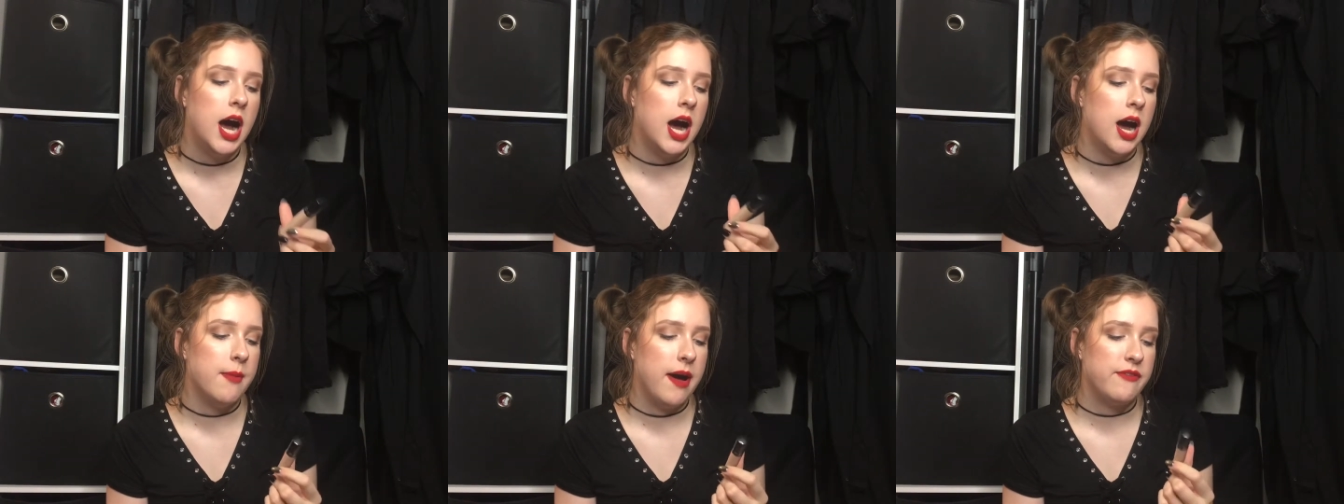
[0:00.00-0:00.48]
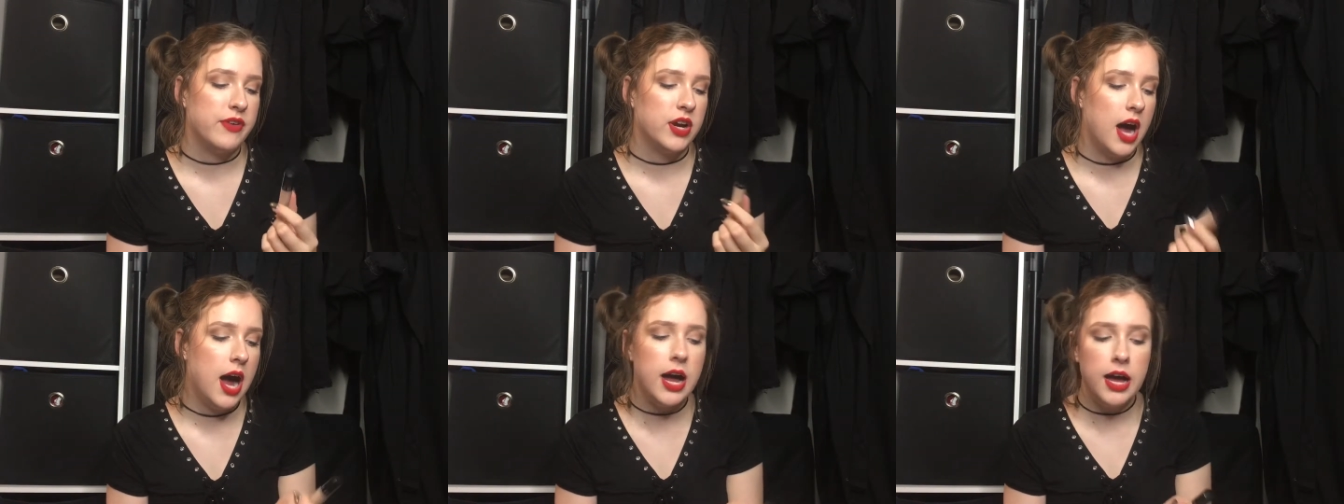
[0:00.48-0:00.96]
Um, I
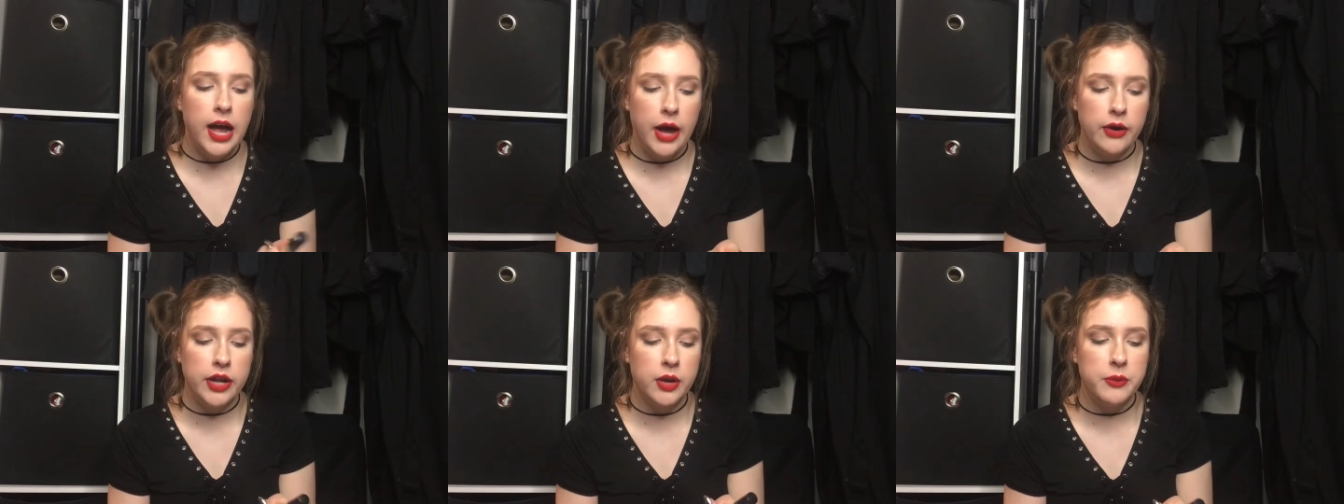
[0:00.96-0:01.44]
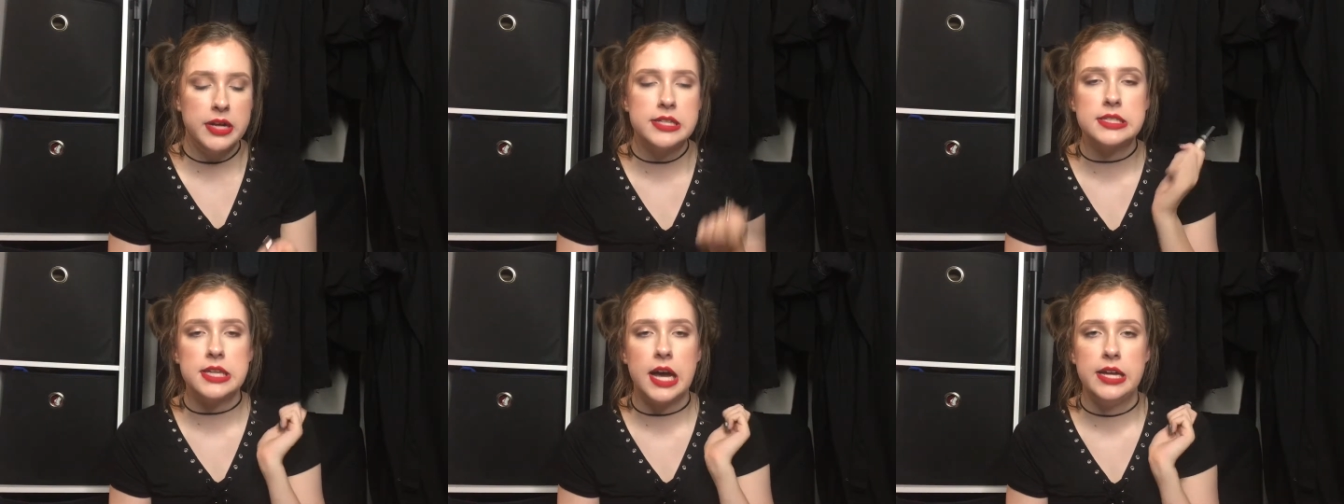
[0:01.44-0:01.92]
forgot how good it was.